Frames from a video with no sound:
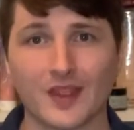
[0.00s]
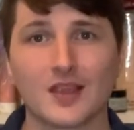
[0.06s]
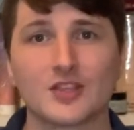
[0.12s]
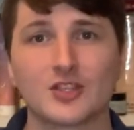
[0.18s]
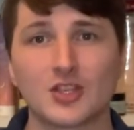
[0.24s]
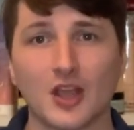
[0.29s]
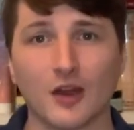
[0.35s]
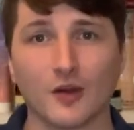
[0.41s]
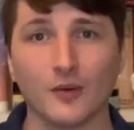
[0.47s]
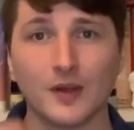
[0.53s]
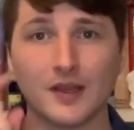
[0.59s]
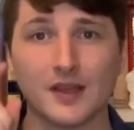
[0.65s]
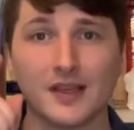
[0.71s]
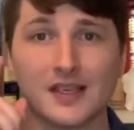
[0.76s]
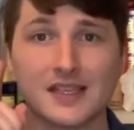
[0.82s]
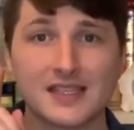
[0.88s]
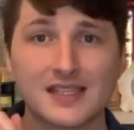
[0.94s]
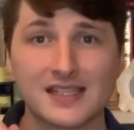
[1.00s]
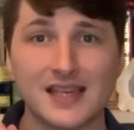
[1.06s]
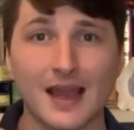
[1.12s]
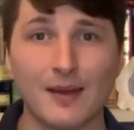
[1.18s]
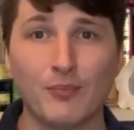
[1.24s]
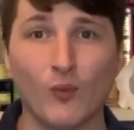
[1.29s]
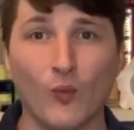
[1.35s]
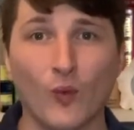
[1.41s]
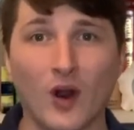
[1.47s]
So,
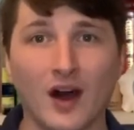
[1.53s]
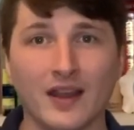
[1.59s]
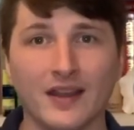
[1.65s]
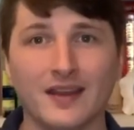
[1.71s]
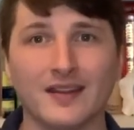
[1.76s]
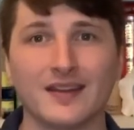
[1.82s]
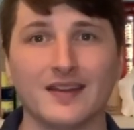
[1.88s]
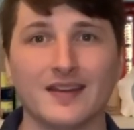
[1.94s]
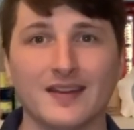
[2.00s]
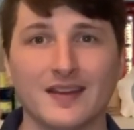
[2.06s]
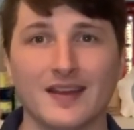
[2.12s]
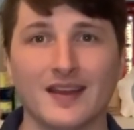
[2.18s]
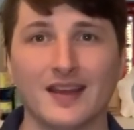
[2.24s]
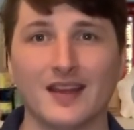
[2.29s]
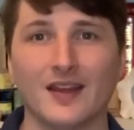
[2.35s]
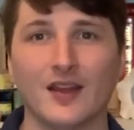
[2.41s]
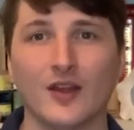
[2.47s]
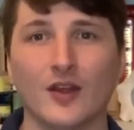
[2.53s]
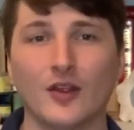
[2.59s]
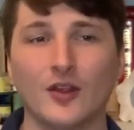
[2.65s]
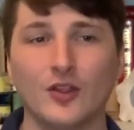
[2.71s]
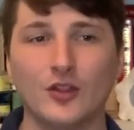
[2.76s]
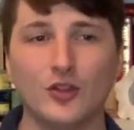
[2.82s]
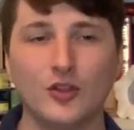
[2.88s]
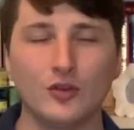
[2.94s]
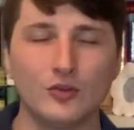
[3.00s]
step 1,
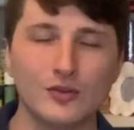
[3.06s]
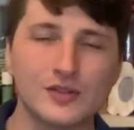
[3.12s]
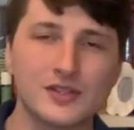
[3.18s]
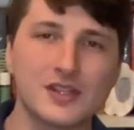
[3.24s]
use